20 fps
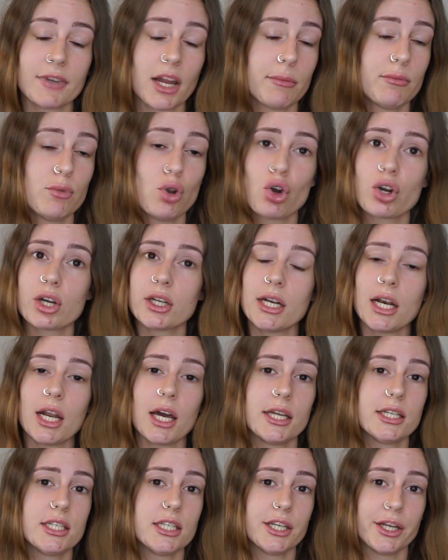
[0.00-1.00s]
I'm not going to
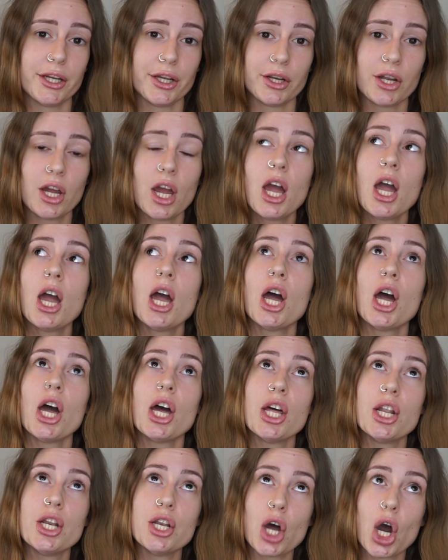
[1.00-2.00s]
lie to you.
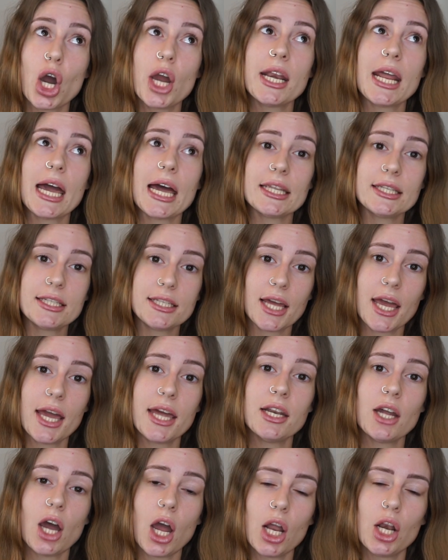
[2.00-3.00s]
9 out of
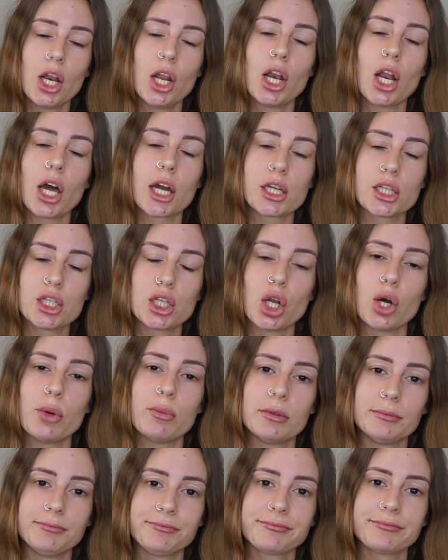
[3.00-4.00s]
10, I look like a
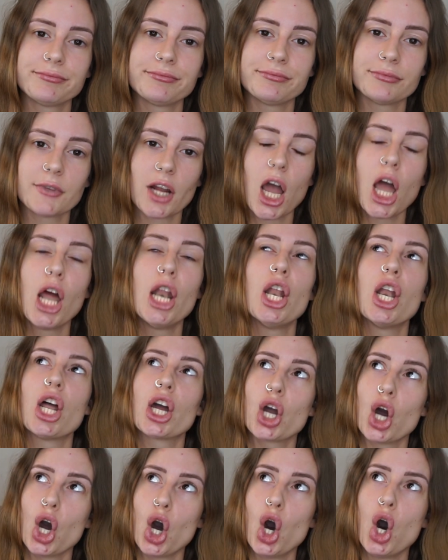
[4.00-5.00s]
slob. I look
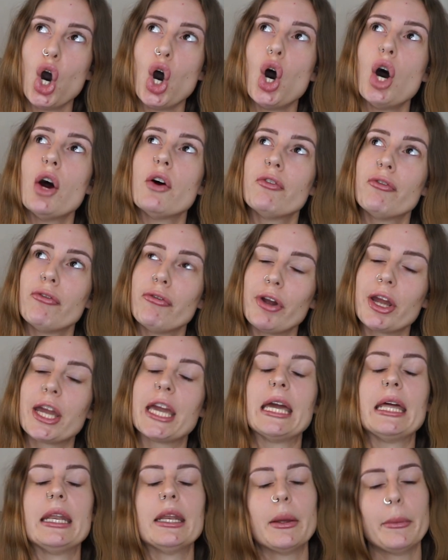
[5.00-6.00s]
like a hot
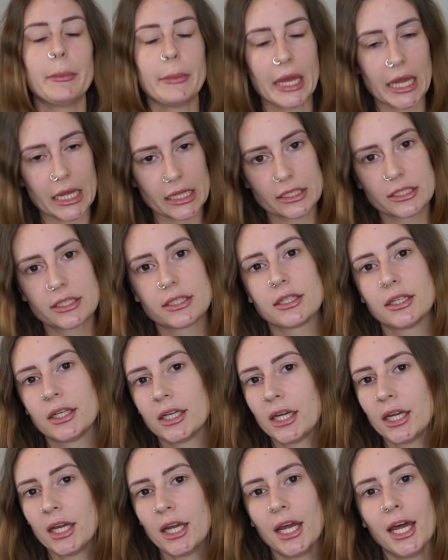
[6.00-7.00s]
freaking mess.
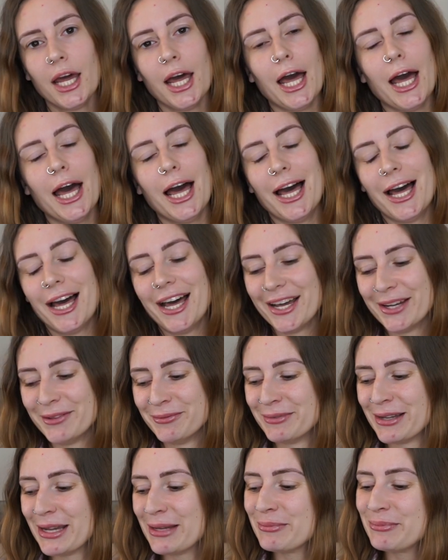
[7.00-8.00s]

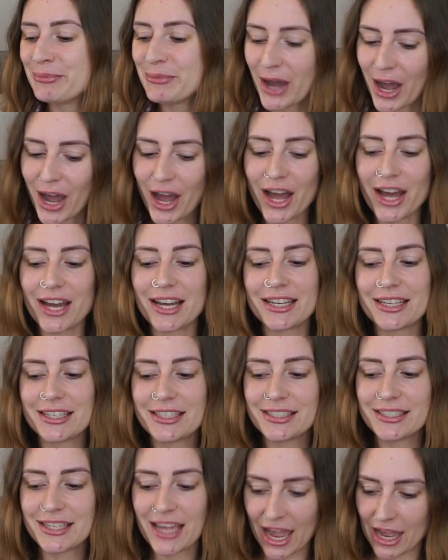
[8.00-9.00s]
But
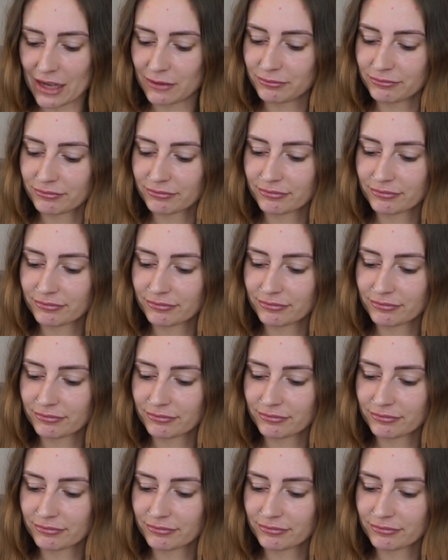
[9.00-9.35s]
yeah.